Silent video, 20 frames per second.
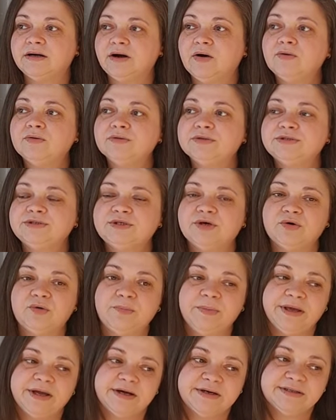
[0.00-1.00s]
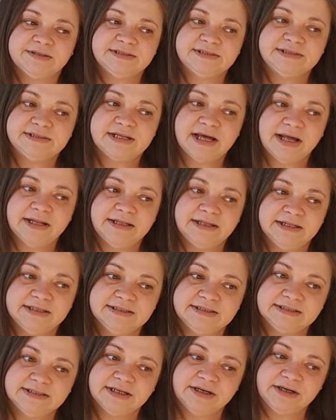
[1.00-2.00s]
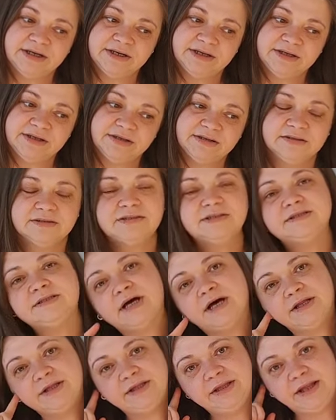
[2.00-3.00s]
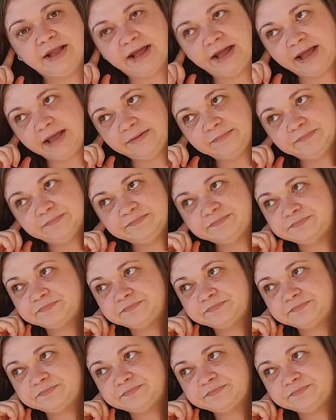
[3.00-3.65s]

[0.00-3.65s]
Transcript: Also because Sandnes Garn Sunday,